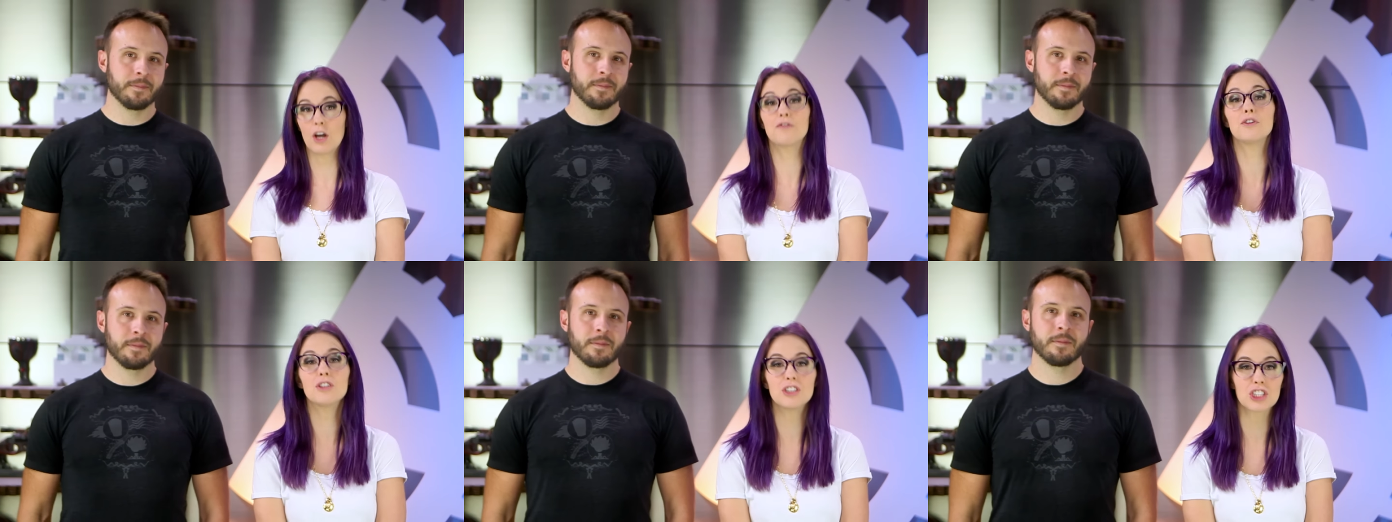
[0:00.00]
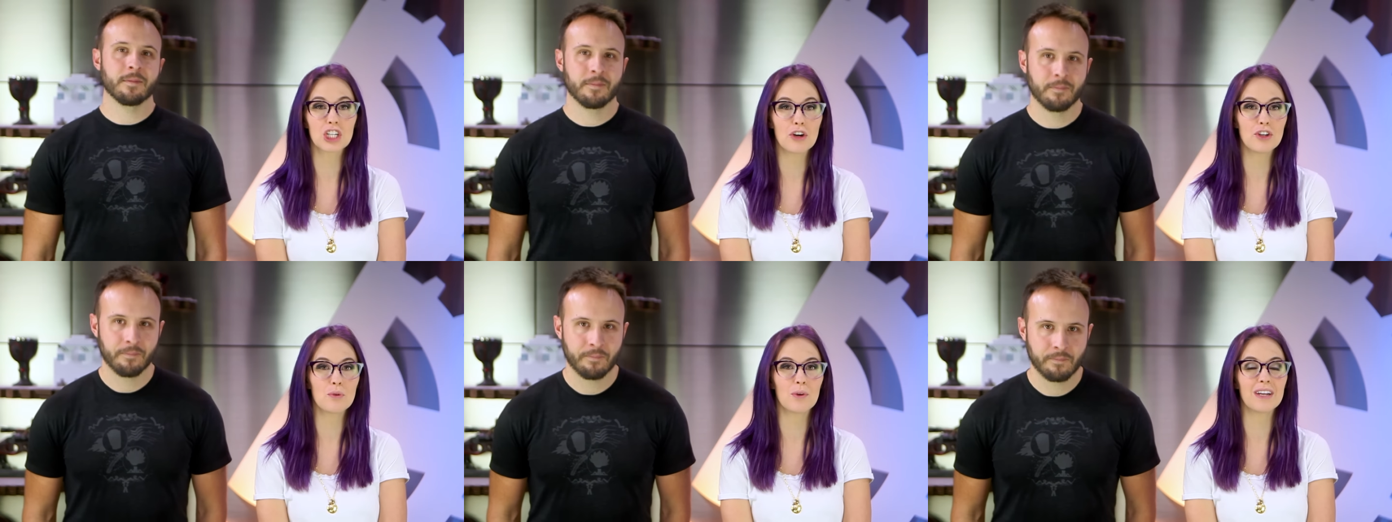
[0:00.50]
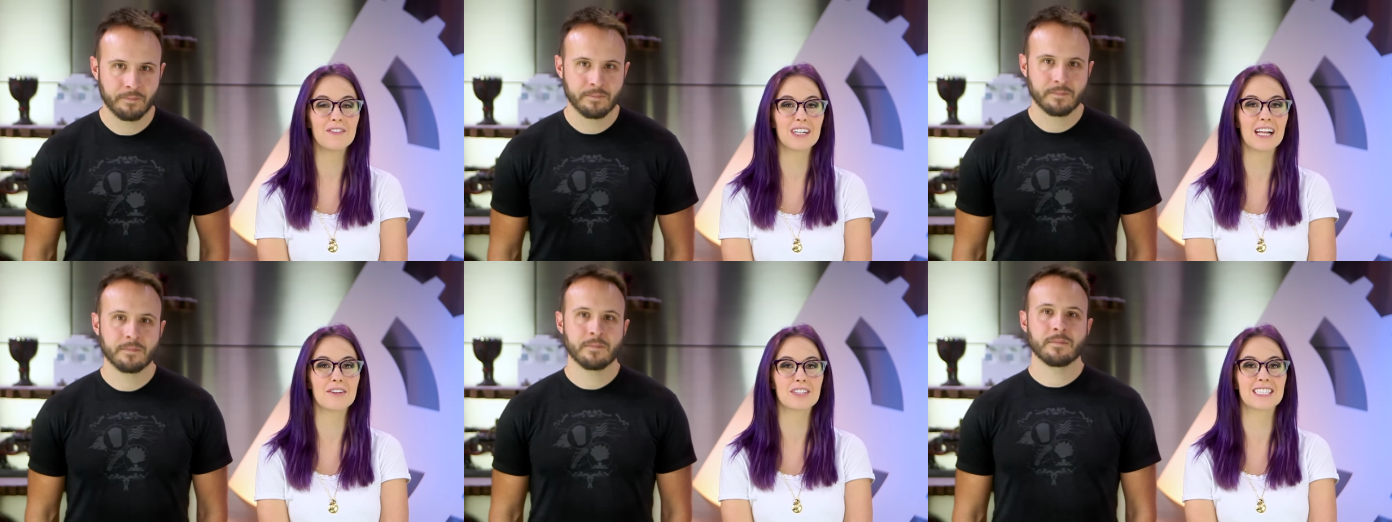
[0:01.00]
Speaker 1: A few years ago, you weren't even
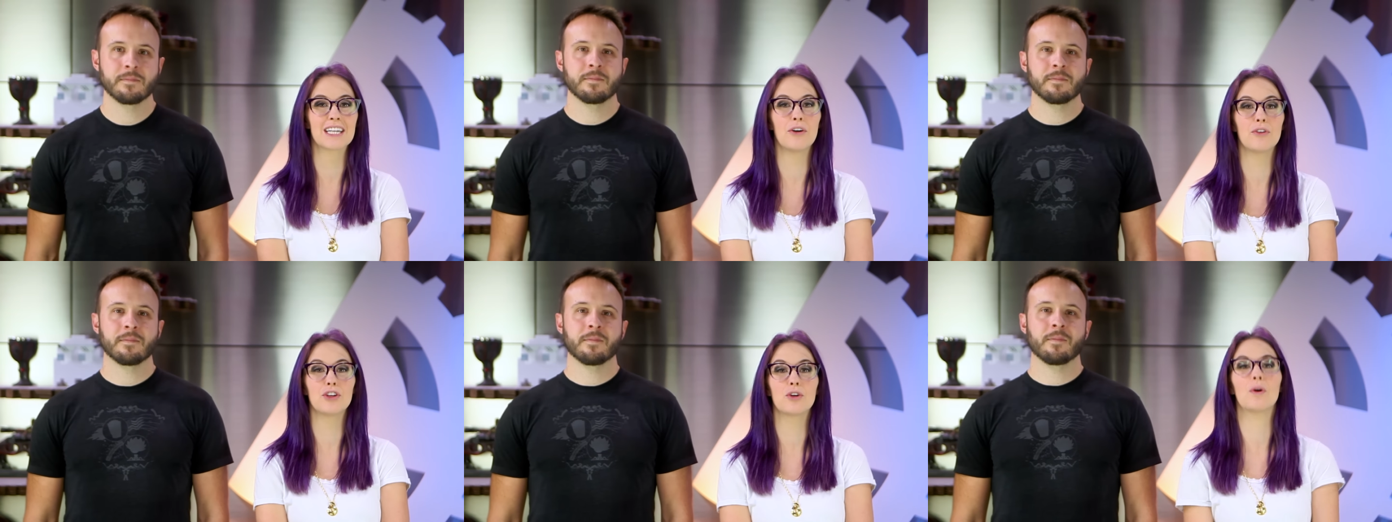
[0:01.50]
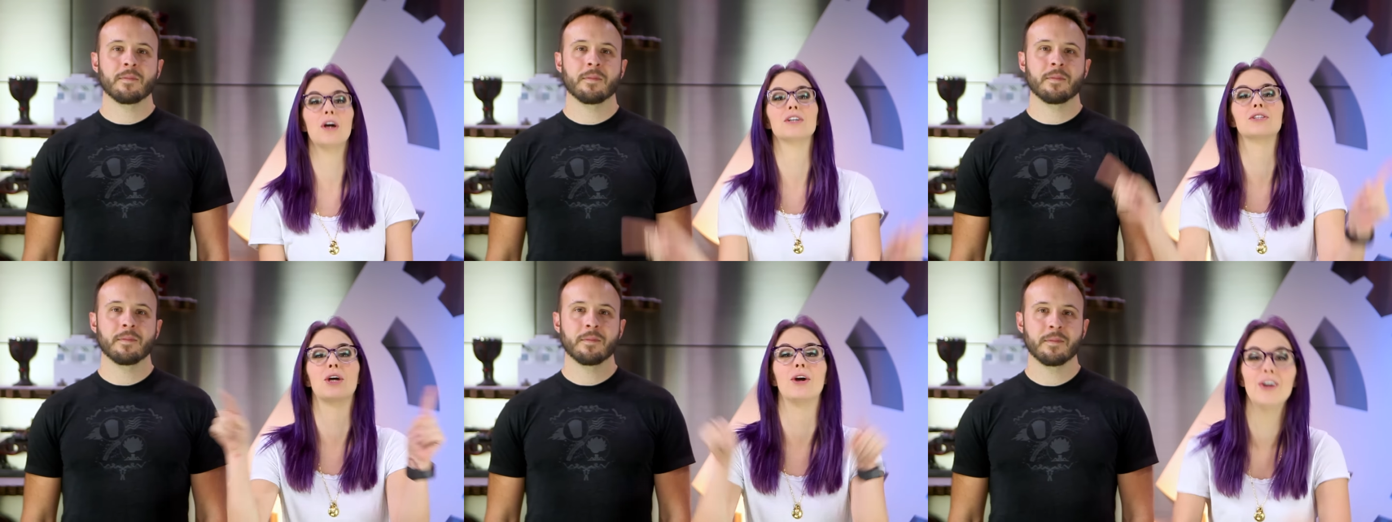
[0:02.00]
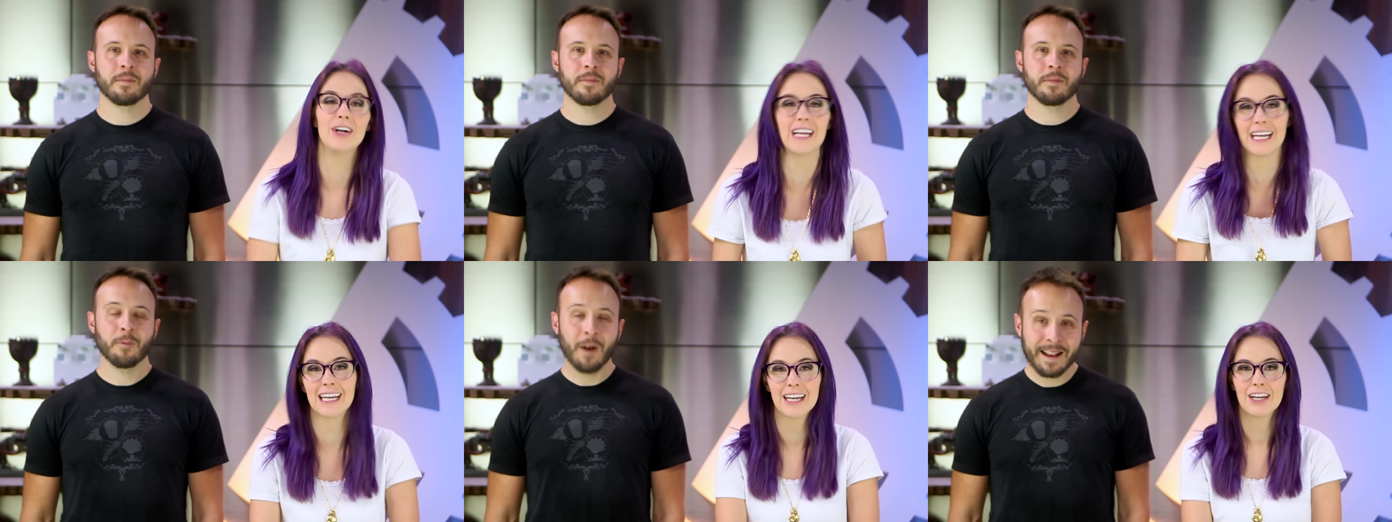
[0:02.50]
allowed to tell your
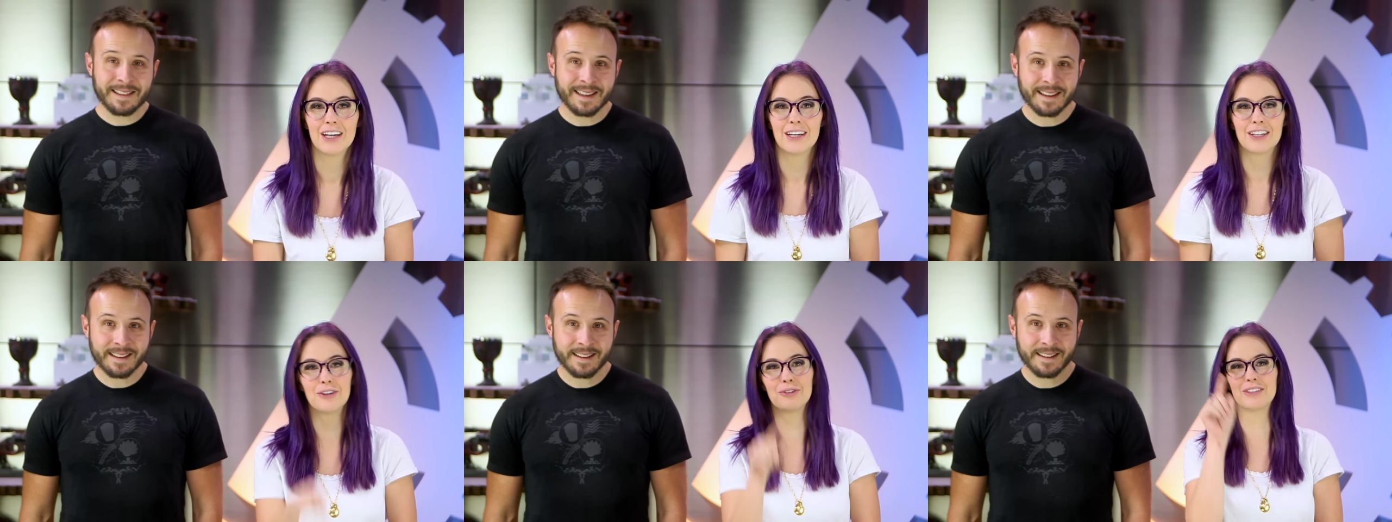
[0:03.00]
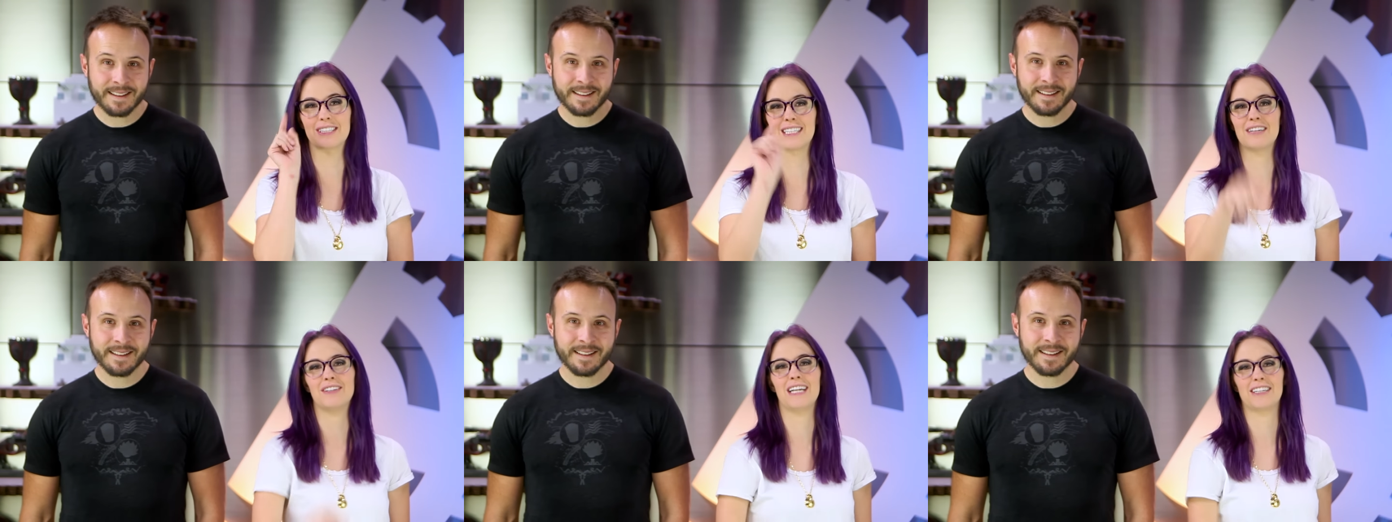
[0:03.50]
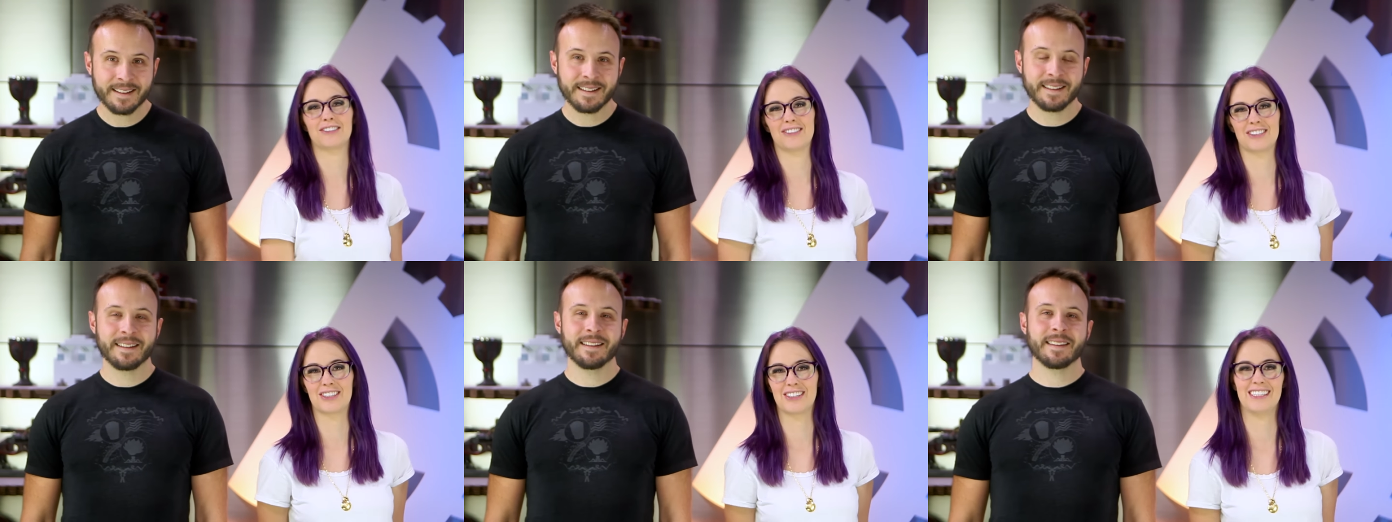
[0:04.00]
attorney what you'd received a national
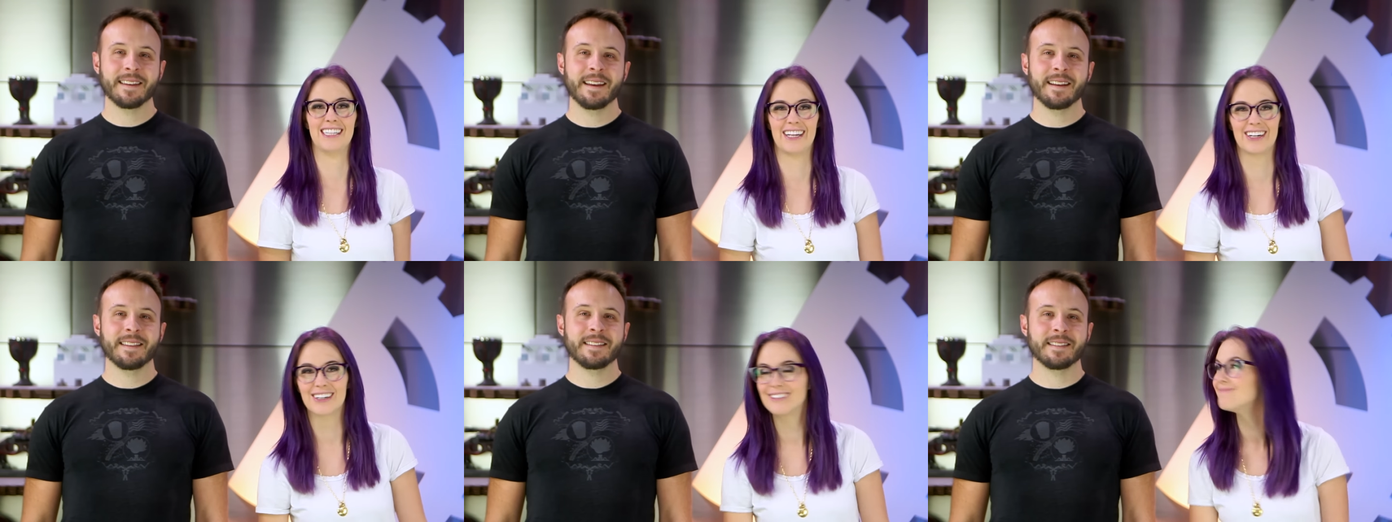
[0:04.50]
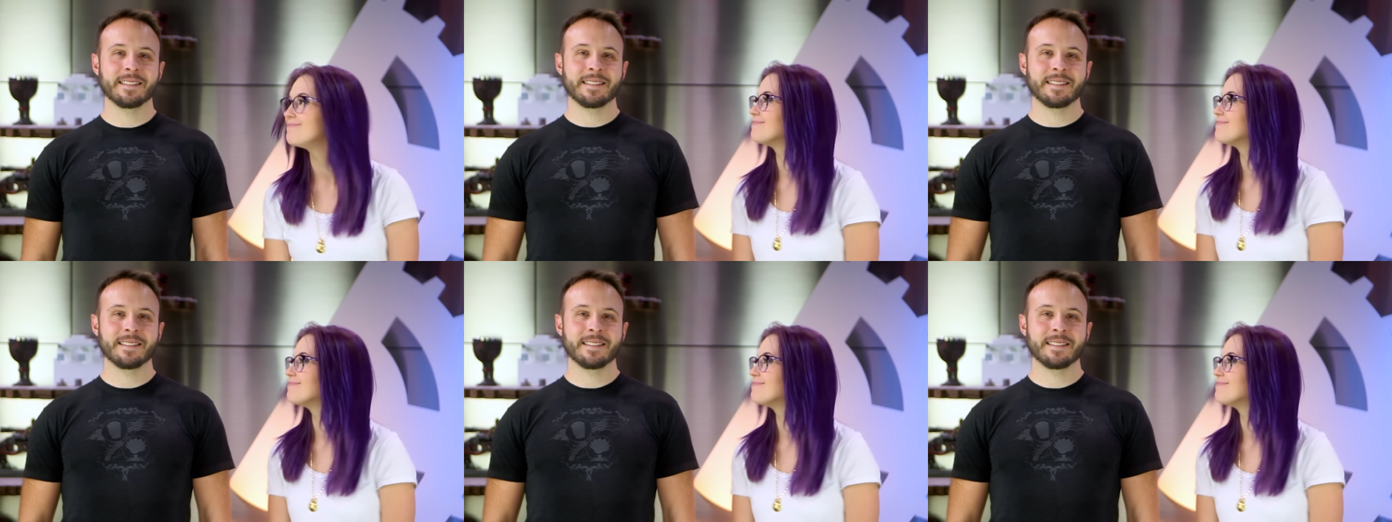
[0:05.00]
security letter. That's